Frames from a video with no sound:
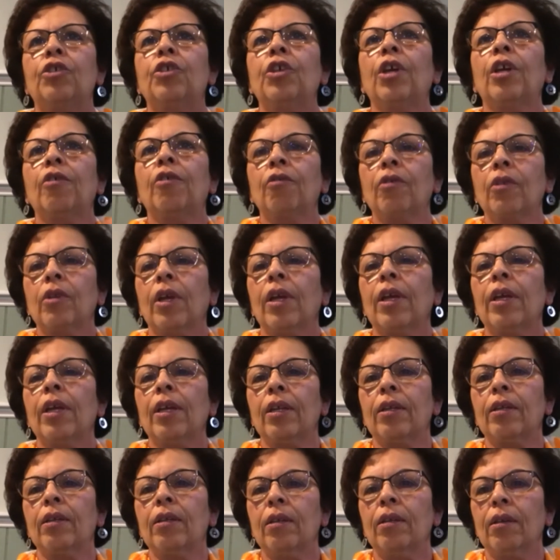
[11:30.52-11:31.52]
general
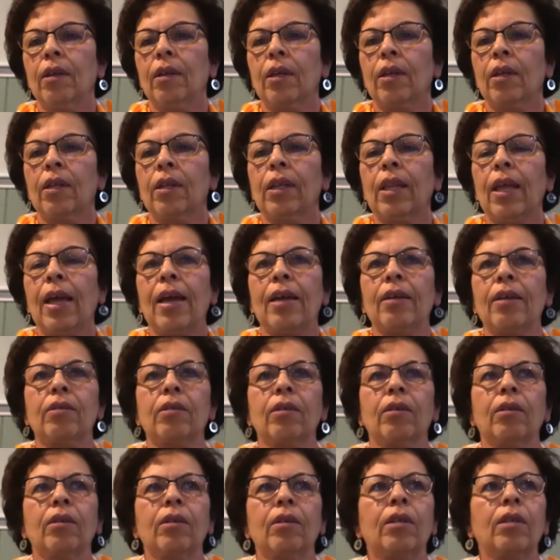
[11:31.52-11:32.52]
ed
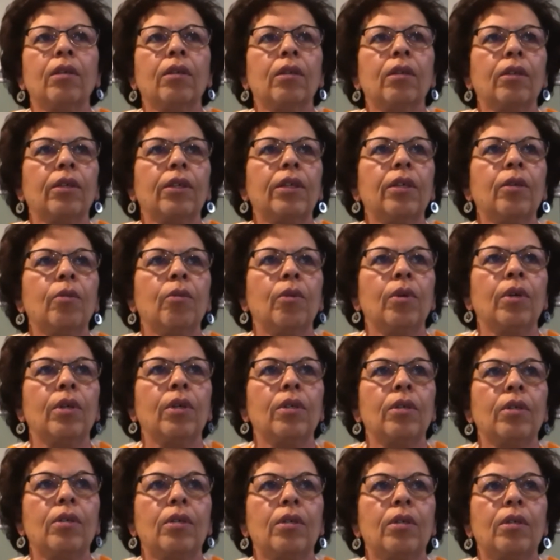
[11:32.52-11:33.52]
class until he
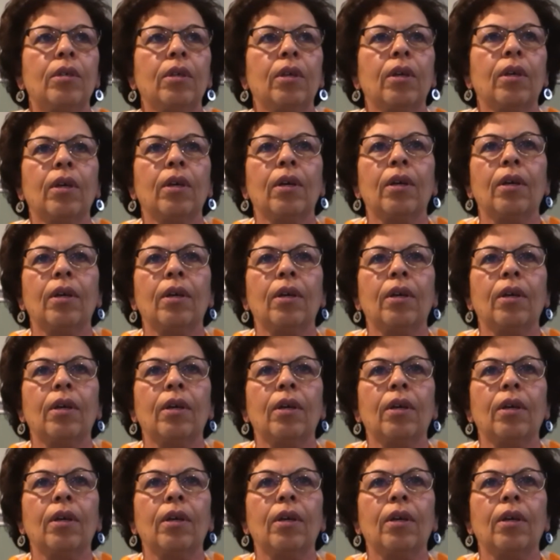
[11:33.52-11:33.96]
was